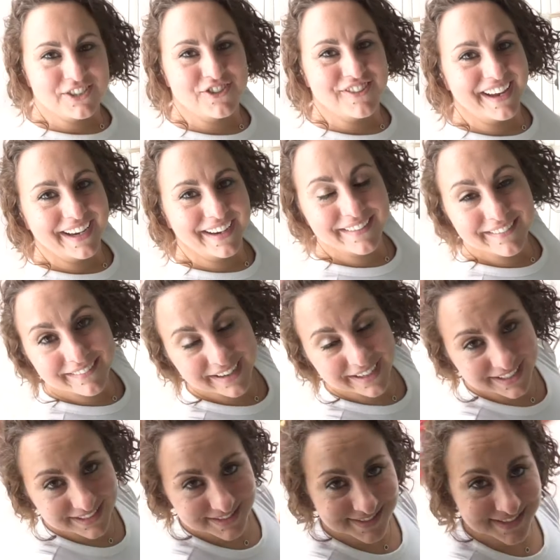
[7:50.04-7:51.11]
thing, and
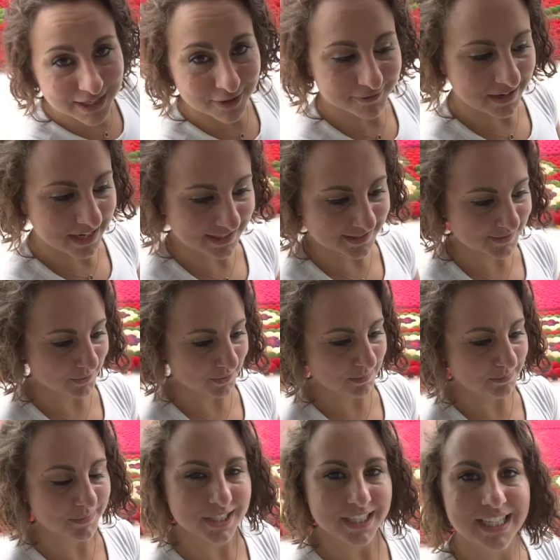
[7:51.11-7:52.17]
it's terrifying, so
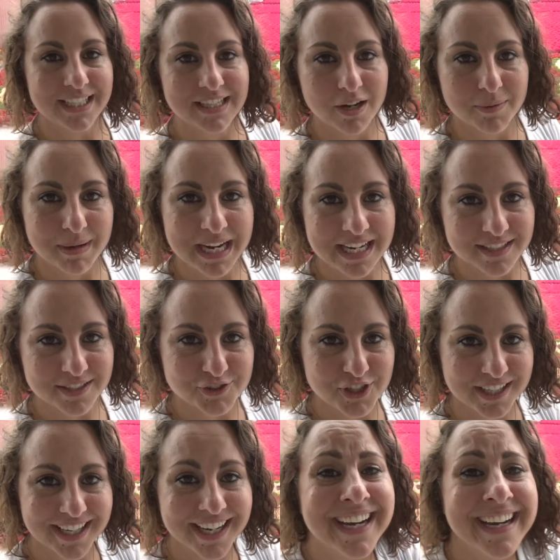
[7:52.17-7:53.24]
I'm gonna get down. My hand is
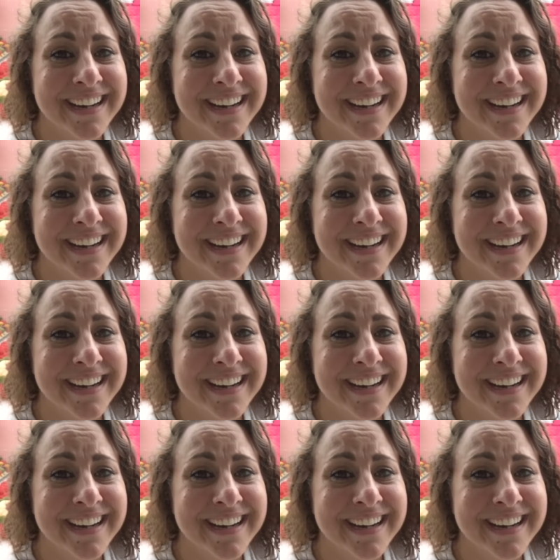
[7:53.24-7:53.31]
shaking.